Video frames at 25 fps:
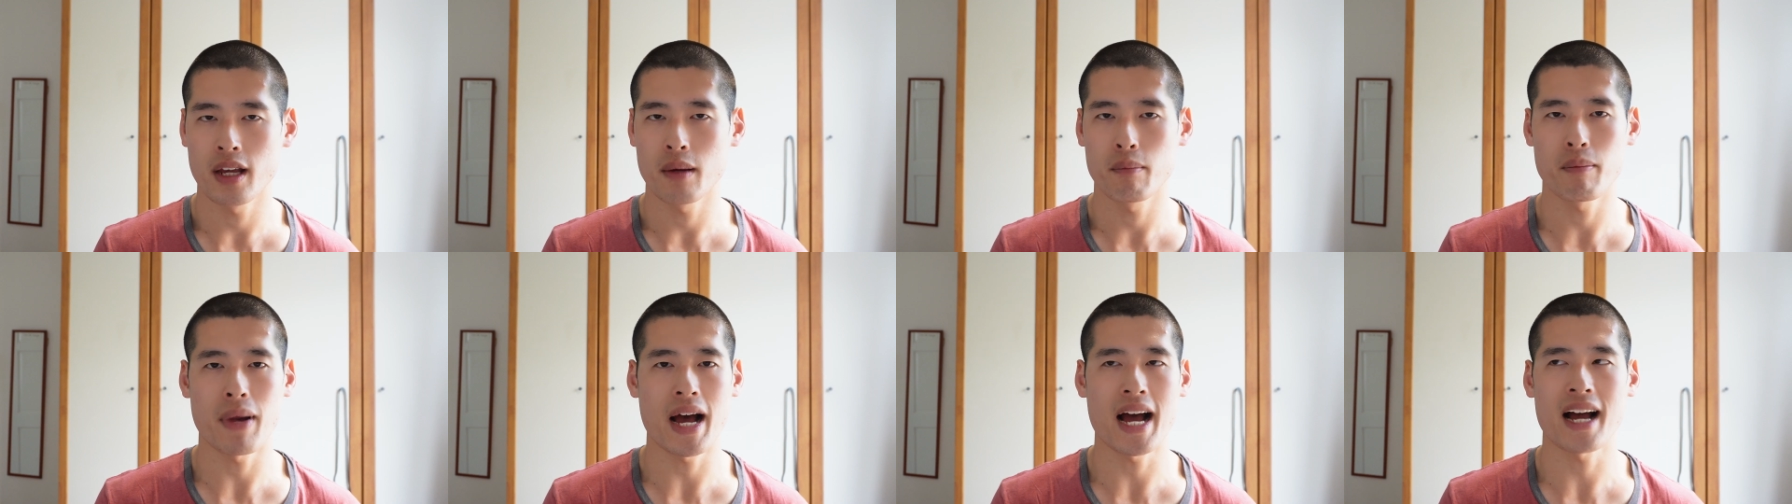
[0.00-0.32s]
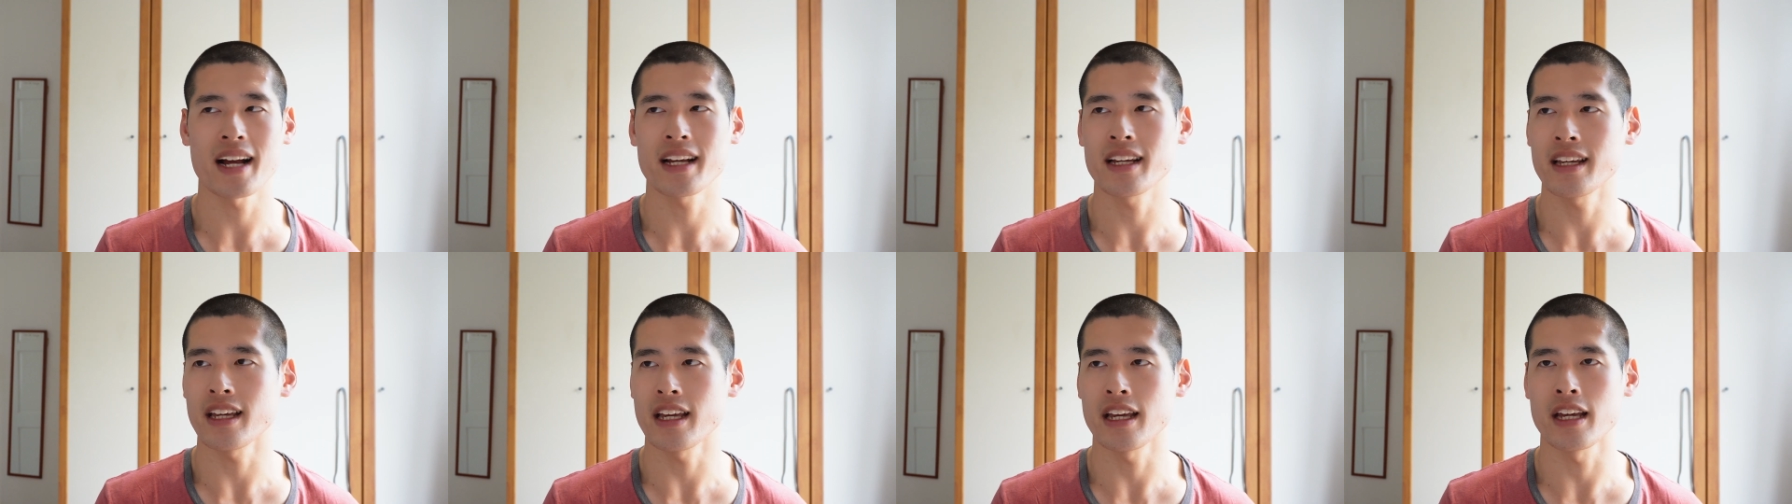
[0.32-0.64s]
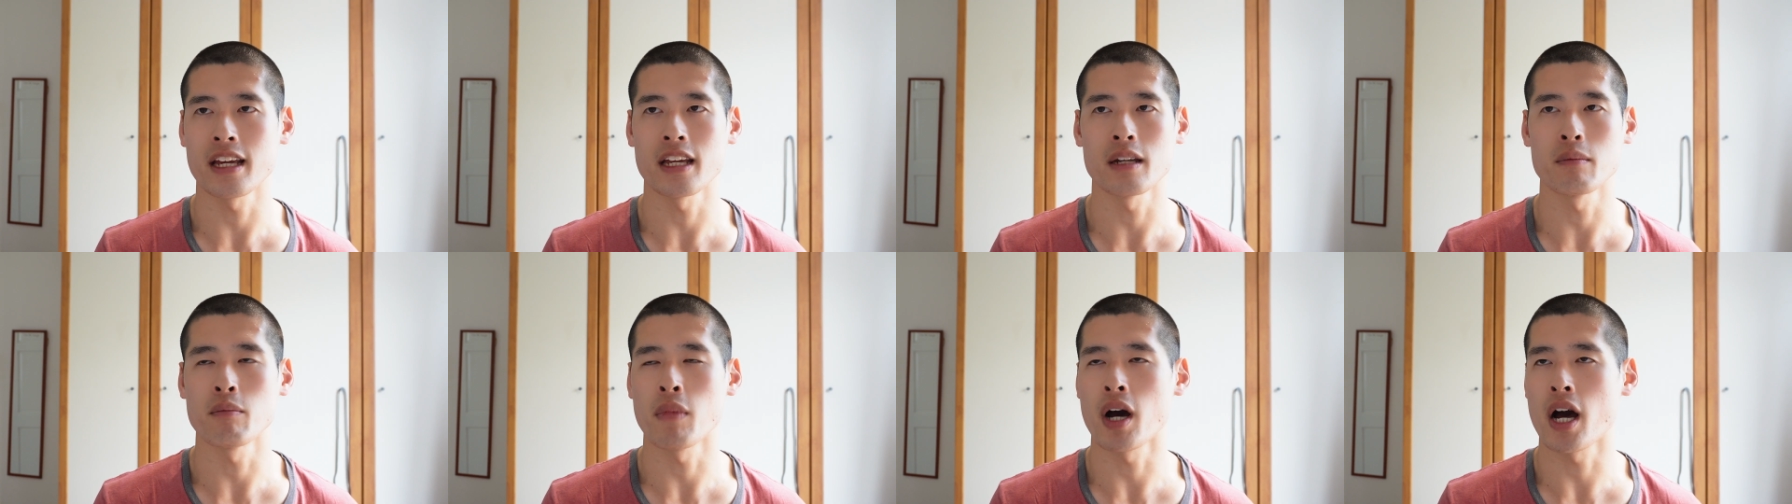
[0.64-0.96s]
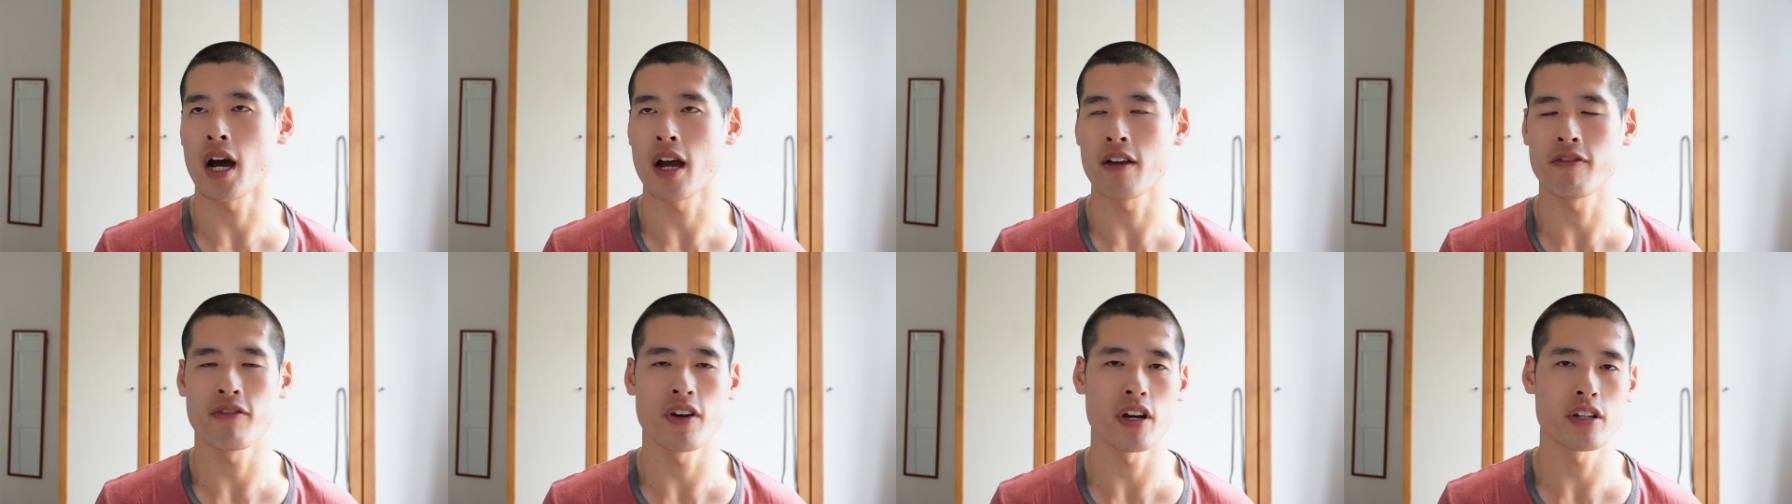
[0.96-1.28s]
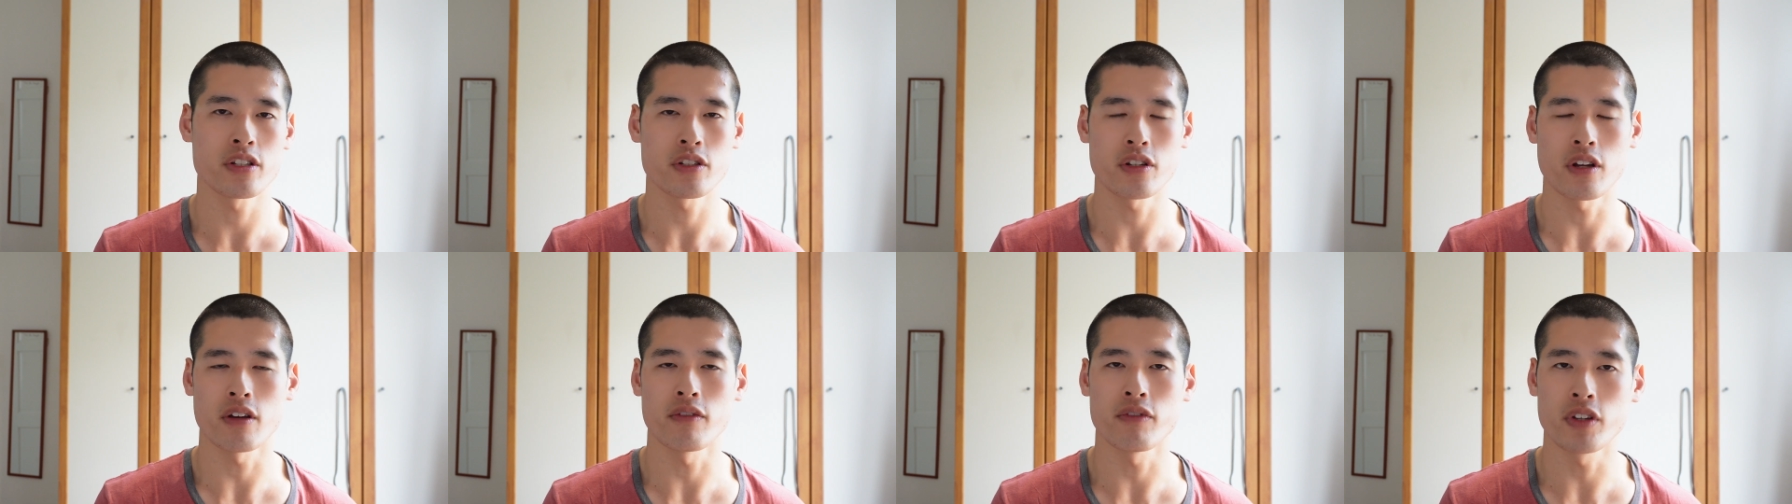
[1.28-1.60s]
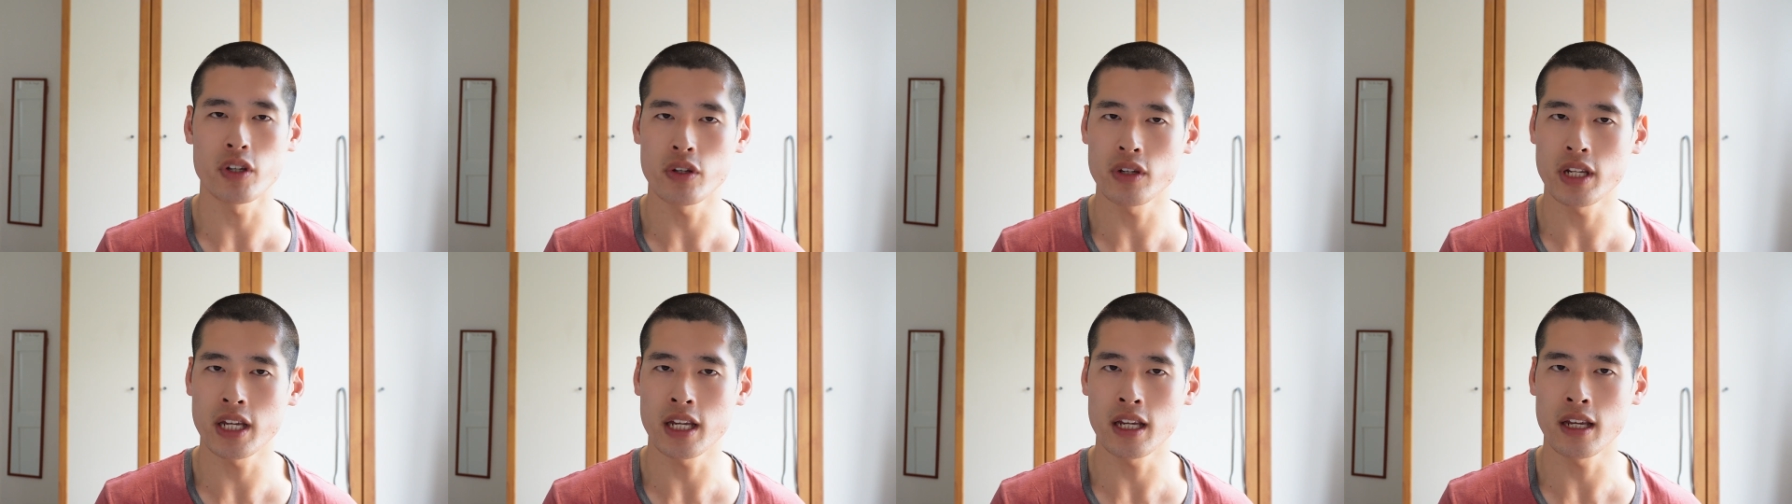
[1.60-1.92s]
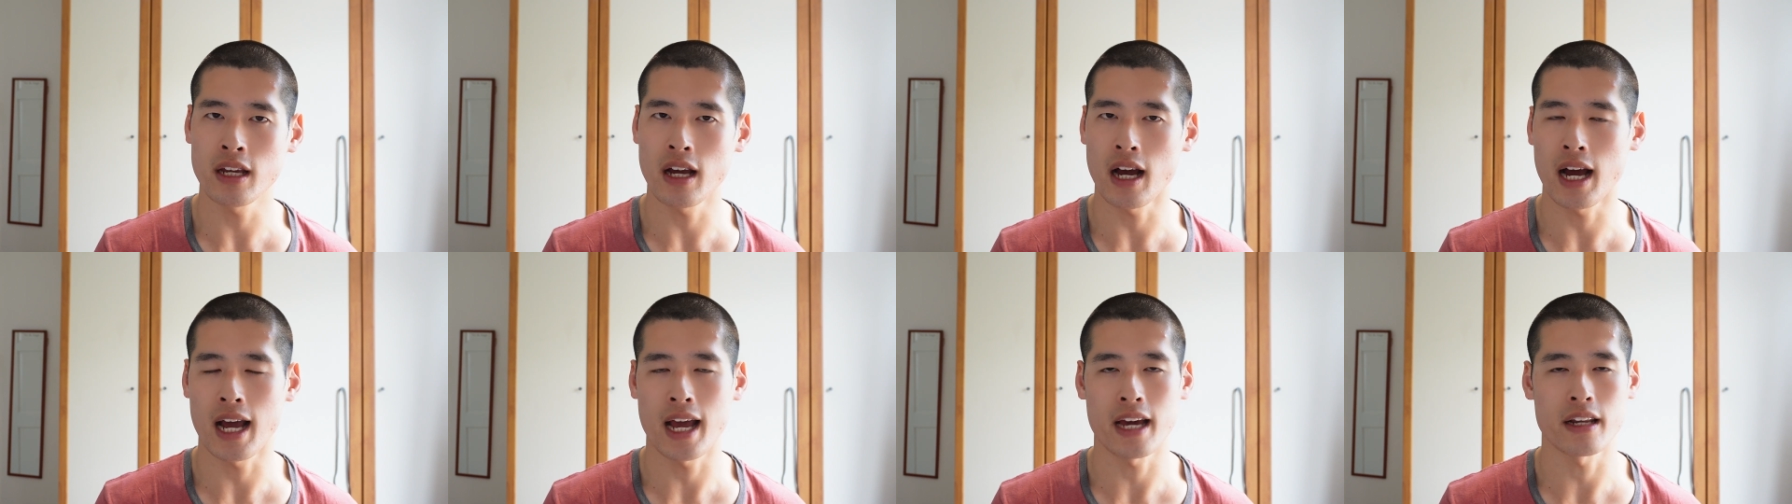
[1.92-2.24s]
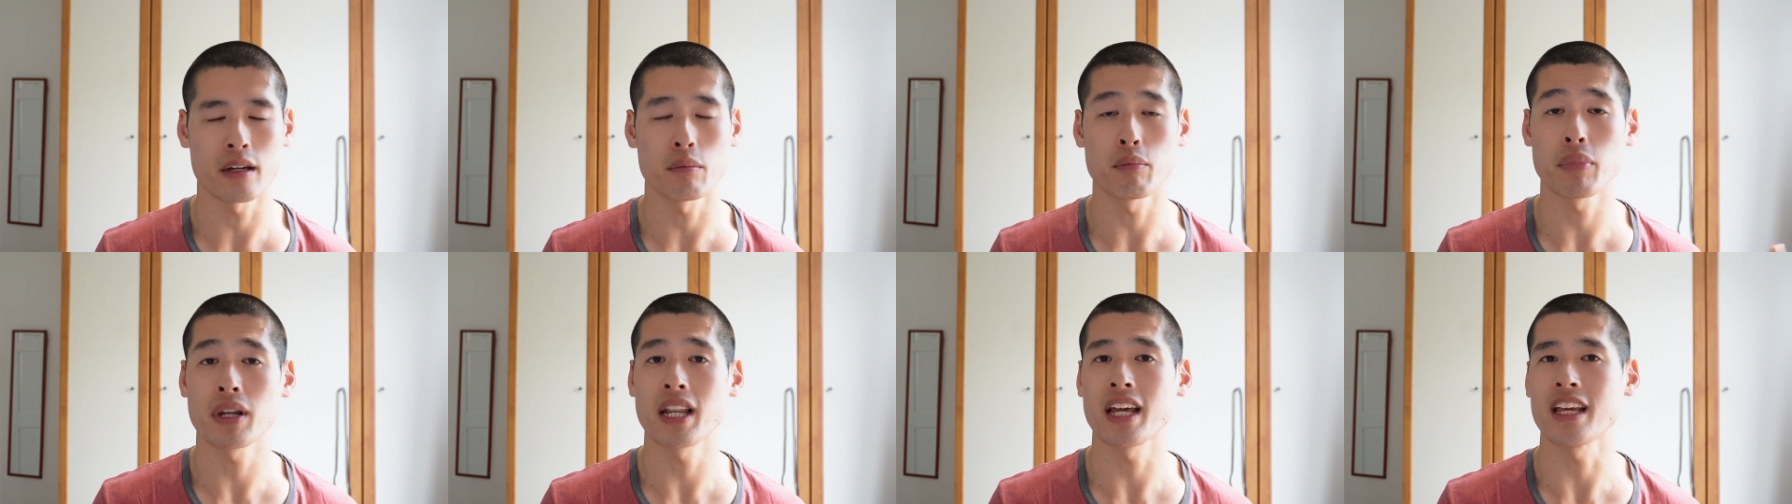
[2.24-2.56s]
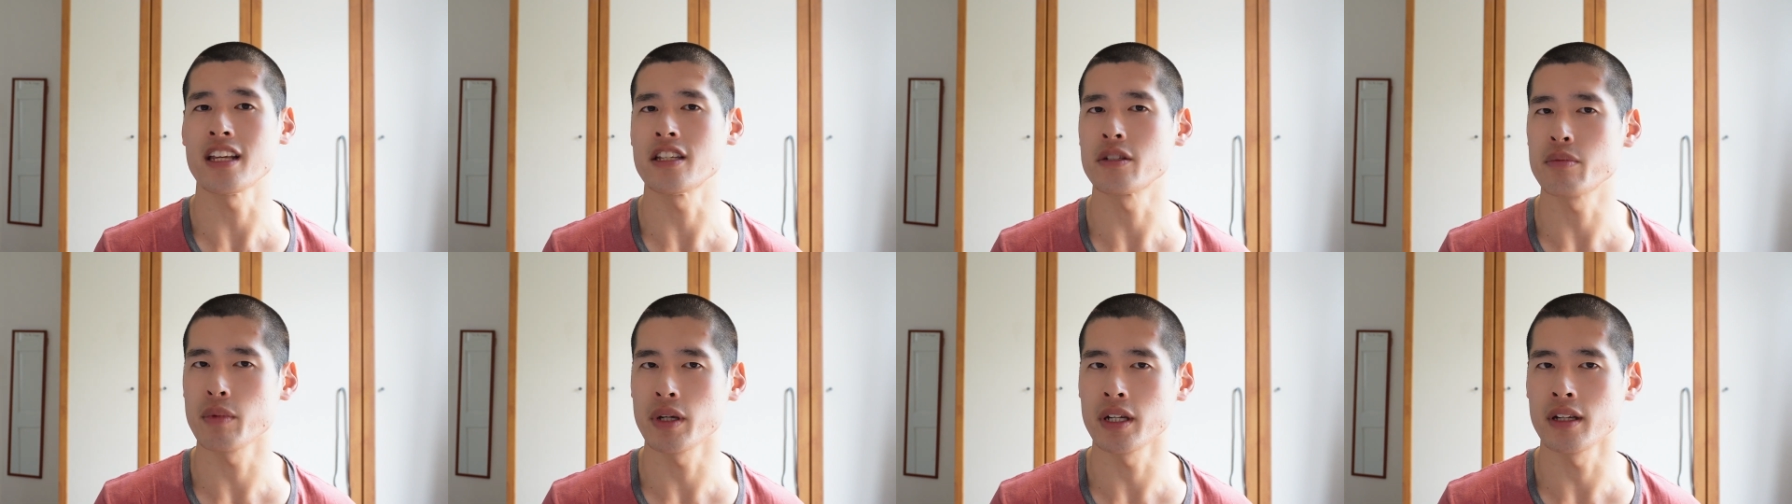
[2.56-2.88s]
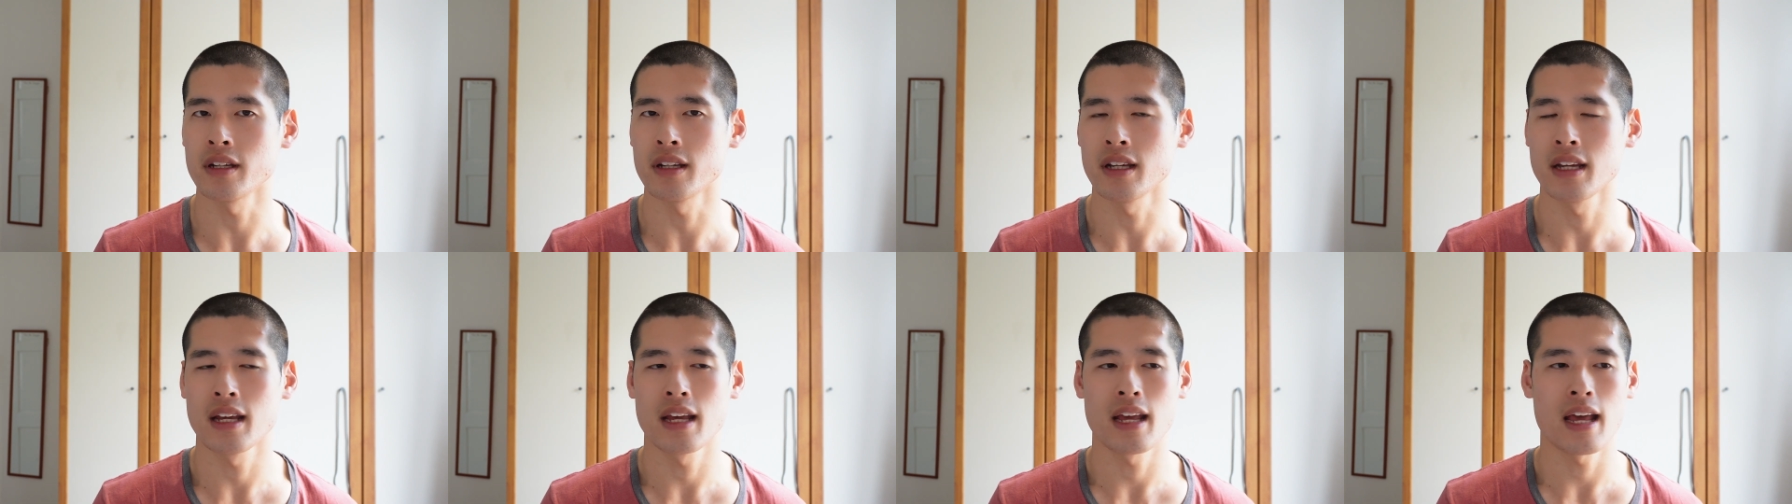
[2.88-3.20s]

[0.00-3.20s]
back in my first year of uni, I had a placement,